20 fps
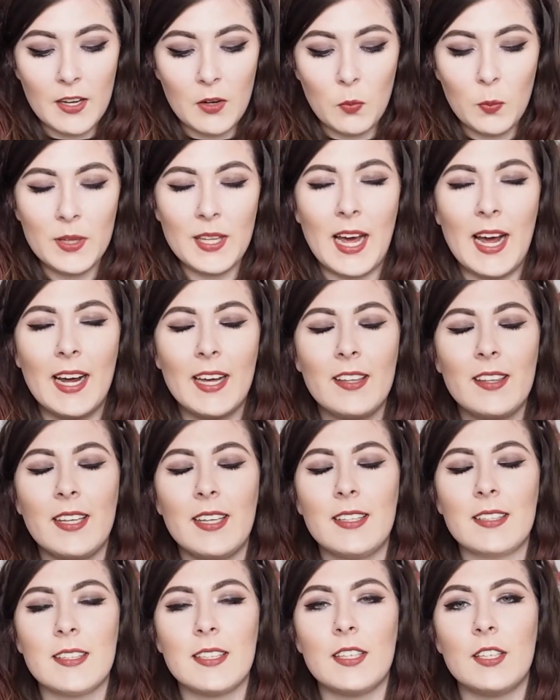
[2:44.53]
I
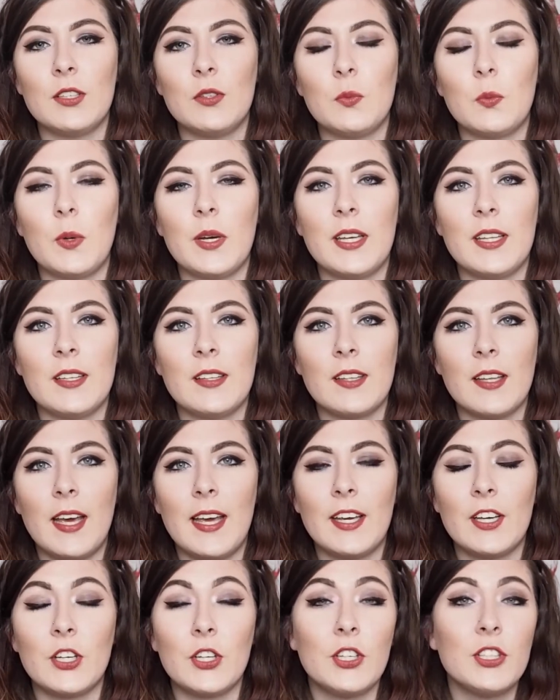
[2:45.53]
think that with
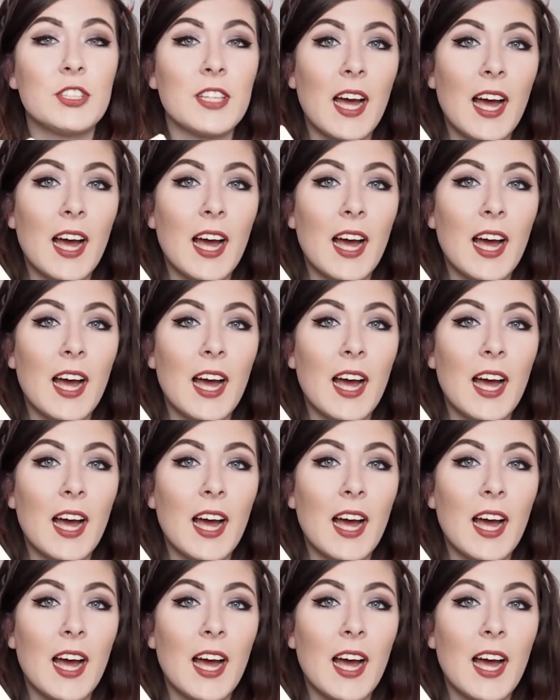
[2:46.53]
a good